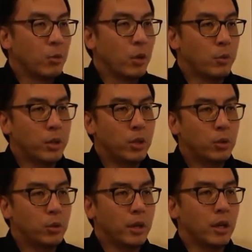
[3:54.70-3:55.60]
When we
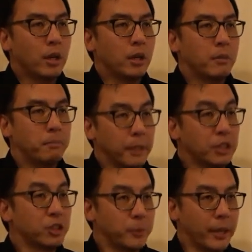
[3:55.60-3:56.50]
do a
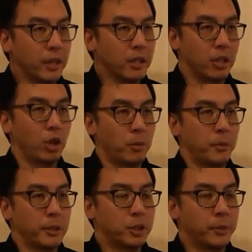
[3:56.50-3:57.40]
bitch spay, a normal
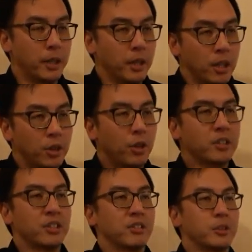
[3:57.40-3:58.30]
bitch spay, dog
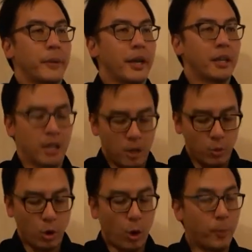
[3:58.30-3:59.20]
is on his back,
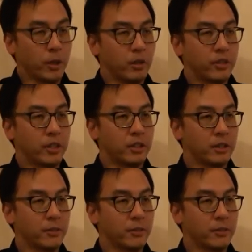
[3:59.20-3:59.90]
we're opening over here,